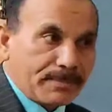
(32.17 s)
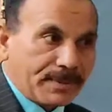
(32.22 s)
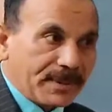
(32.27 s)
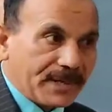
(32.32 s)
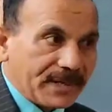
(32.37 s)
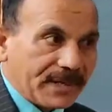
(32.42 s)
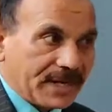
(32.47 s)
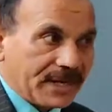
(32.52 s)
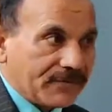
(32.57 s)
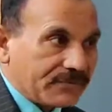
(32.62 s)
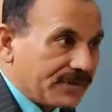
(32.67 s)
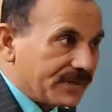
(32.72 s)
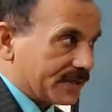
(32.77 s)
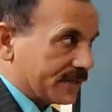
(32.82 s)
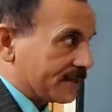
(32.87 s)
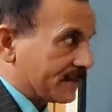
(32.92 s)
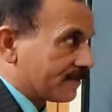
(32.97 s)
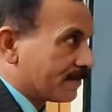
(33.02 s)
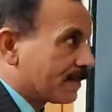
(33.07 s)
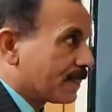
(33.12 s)

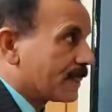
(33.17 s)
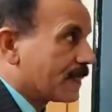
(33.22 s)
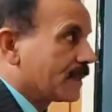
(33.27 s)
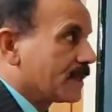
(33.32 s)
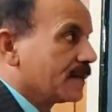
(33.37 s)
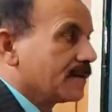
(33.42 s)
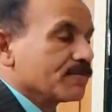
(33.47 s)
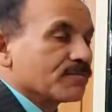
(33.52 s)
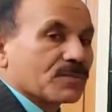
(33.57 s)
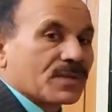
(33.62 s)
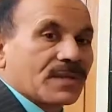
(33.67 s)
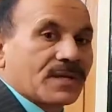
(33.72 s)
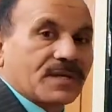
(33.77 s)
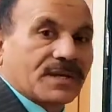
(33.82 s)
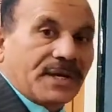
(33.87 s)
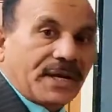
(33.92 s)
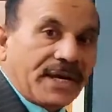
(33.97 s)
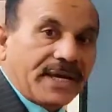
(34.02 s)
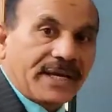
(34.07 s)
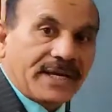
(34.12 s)
behavior.
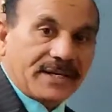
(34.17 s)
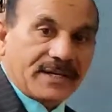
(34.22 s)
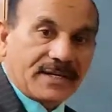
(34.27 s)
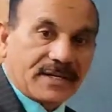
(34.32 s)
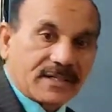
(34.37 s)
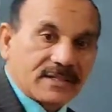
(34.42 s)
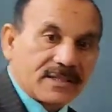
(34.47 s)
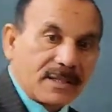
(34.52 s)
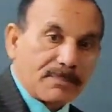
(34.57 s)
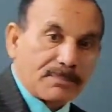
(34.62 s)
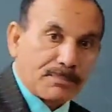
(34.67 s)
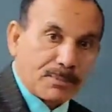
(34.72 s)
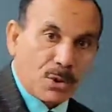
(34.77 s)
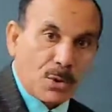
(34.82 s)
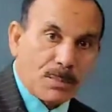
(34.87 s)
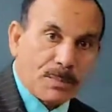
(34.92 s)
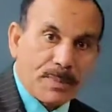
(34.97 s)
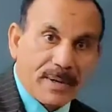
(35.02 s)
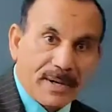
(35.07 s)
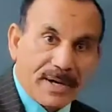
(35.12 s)
Here the
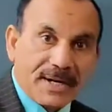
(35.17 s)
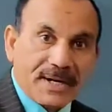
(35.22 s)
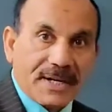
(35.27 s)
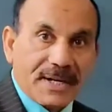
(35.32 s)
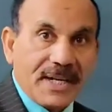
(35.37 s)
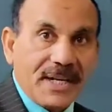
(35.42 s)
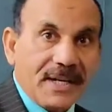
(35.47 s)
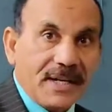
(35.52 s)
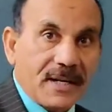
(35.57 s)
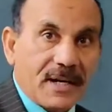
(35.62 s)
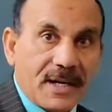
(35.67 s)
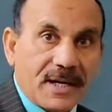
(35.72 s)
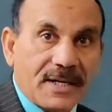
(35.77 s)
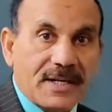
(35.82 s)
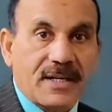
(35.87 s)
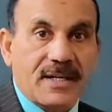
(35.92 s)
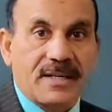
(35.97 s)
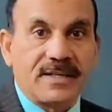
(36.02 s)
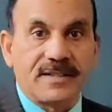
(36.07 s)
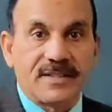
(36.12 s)
property
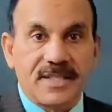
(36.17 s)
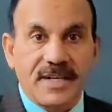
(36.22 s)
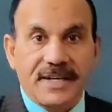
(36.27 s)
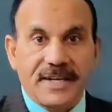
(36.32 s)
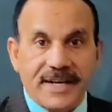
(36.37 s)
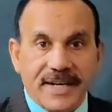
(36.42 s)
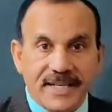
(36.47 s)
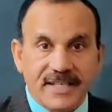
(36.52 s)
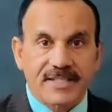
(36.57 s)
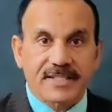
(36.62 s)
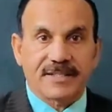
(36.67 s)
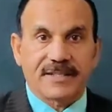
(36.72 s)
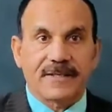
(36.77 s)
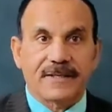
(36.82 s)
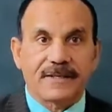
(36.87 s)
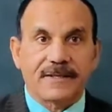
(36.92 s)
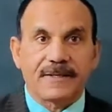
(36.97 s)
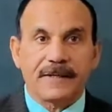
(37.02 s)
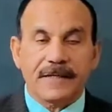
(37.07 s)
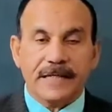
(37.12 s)
under
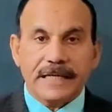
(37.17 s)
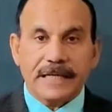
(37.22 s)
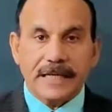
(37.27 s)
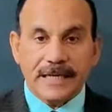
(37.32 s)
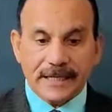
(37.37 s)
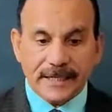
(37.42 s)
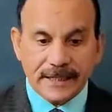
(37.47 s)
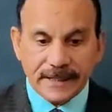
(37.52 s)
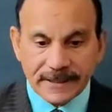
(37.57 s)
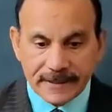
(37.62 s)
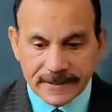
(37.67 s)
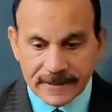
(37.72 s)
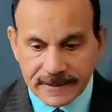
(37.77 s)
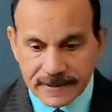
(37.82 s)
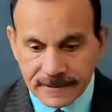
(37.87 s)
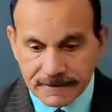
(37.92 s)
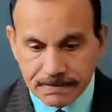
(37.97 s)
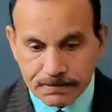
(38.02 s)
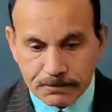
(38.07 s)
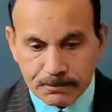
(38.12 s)
consideration
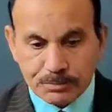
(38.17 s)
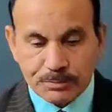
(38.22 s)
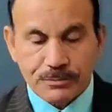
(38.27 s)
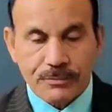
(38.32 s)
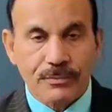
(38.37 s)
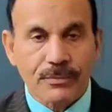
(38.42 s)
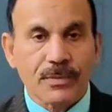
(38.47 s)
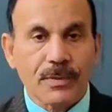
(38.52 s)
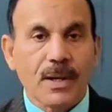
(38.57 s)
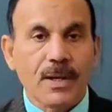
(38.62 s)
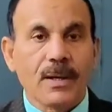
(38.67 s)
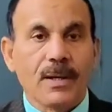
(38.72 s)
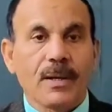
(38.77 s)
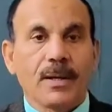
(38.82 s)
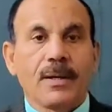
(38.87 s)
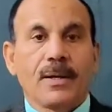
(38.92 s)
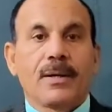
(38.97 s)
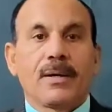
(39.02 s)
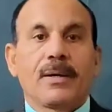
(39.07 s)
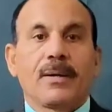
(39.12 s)
is
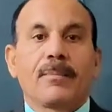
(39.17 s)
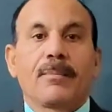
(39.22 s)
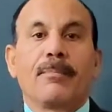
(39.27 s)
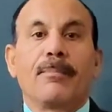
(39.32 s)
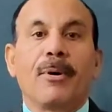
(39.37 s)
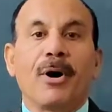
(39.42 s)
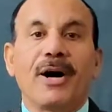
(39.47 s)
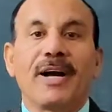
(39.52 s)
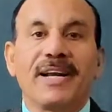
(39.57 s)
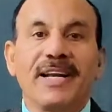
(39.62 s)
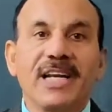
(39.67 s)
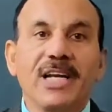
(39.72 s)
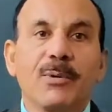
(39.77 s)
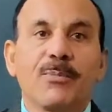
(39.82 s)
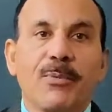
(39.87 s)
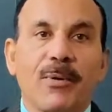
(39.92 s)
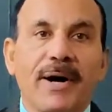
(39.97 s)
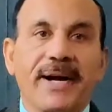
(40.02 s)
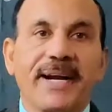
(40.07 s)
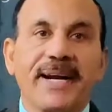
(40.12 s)
boiling
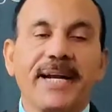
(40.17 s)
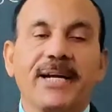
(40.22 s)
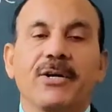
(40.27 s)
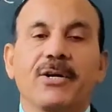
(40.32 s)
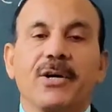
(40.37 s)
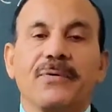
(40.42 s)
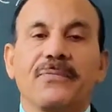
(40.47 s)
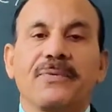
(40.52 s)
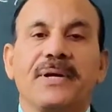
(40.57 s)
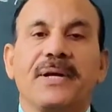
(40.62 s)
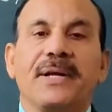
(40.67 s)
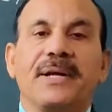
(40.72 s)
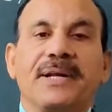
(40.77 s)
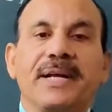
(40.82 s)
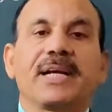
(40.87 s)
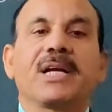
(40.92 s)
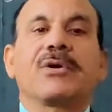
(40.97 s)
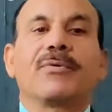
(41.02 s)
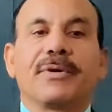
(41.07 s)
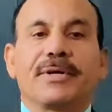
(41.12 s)
point of a
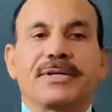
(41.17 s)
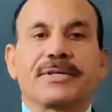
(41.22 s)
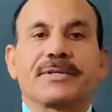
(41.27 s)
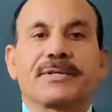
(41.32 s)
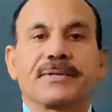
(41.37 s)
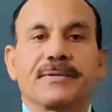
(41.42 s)
liquid.